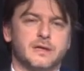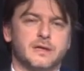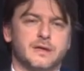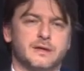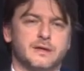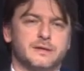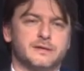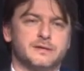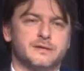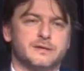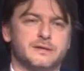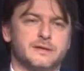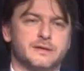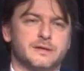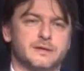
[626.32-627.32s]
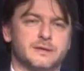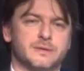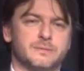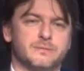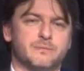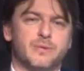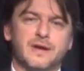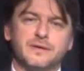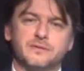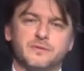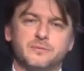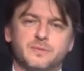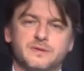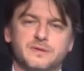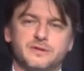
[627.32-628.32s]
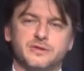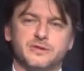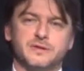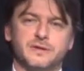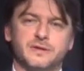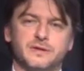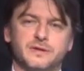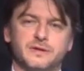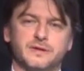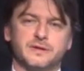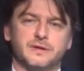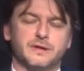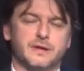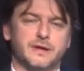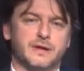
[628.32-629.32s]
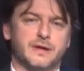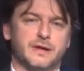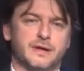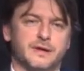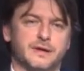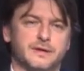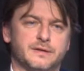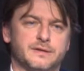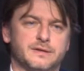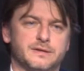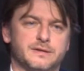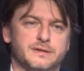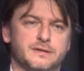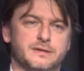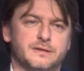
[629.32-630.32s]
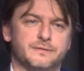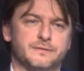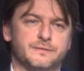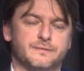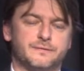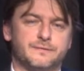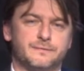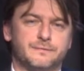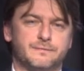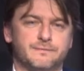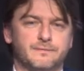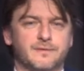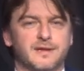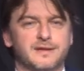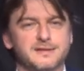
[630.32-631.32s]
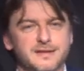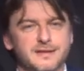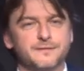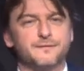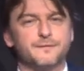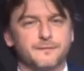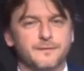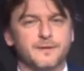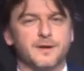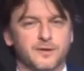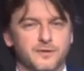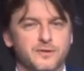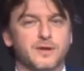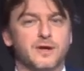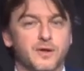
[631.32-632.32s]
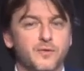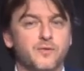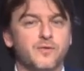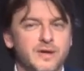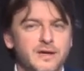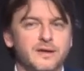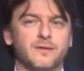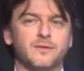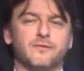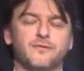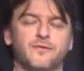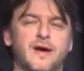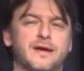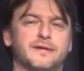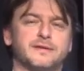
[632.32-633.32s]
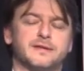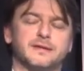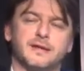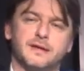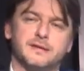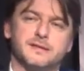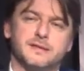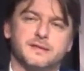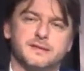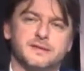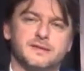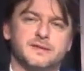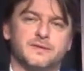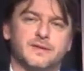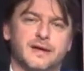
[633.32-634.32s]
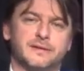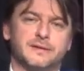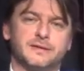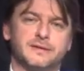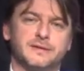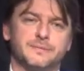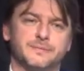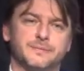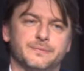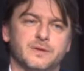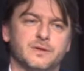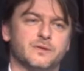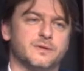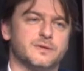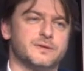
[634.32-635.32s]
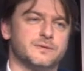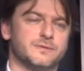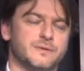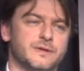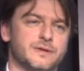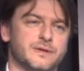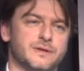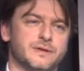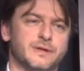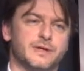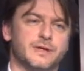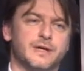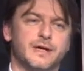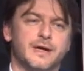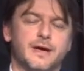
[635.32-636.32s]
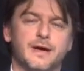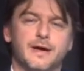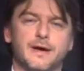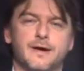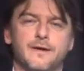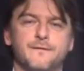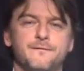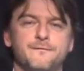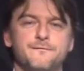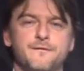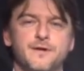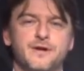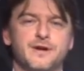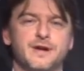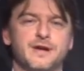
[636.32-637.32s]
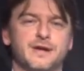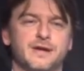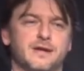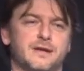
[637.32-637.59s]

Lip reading: is the brand repositioning, is the, let's say, a real fight against the seasonality, because we are a very